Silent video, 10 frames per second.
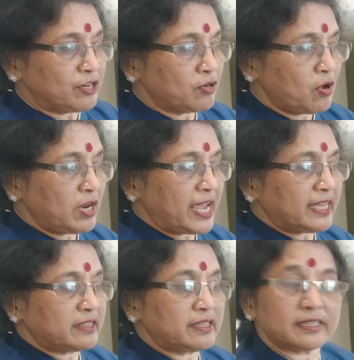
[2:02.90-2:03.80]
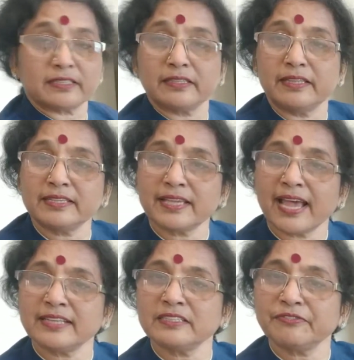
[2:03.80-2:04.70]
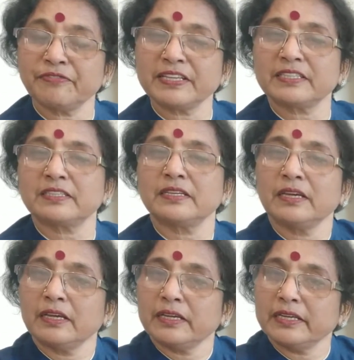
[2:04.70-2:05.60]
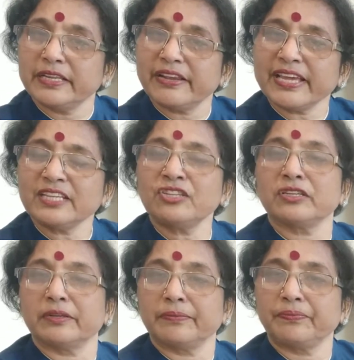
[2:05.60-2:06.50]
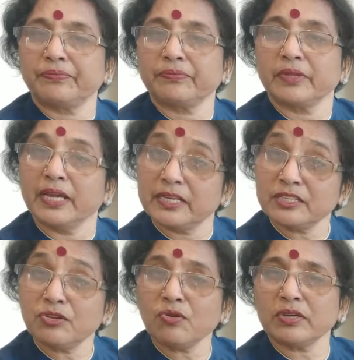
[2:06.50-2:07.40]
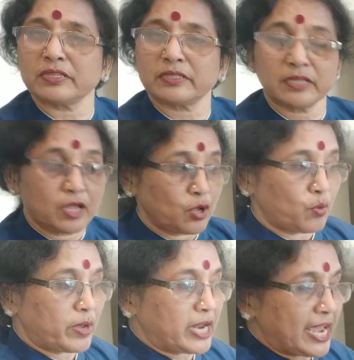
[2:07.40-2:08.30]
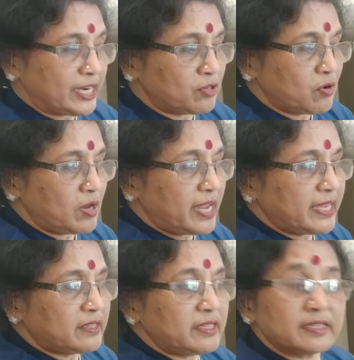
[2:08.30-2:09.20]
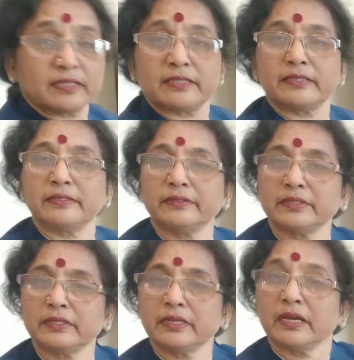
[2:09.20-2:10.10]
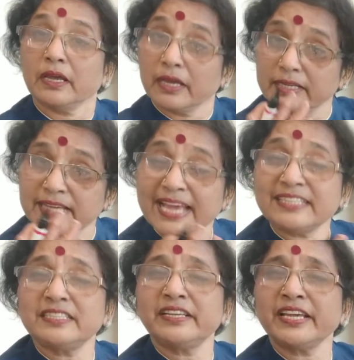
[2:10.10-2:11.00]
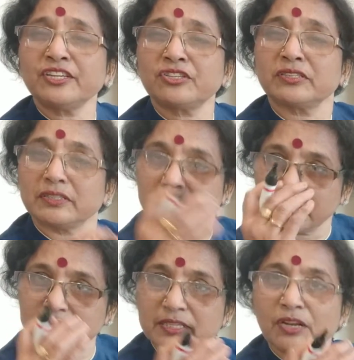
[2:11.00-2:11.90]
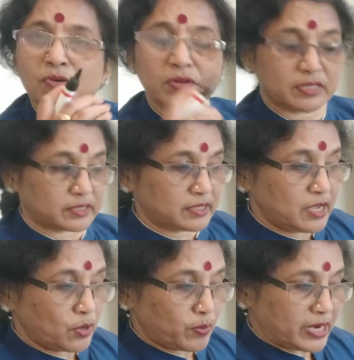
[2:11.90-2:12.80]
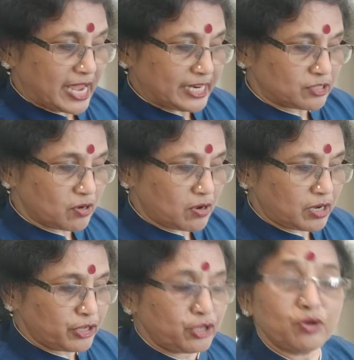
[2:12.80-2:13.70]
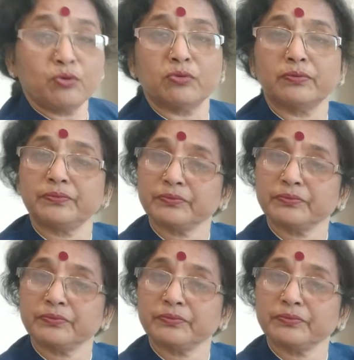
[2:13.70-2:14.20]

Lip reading: draw like this has a fixed direction. It is locus. When I draw like this, it has direction. It's a locus. When I draw a U,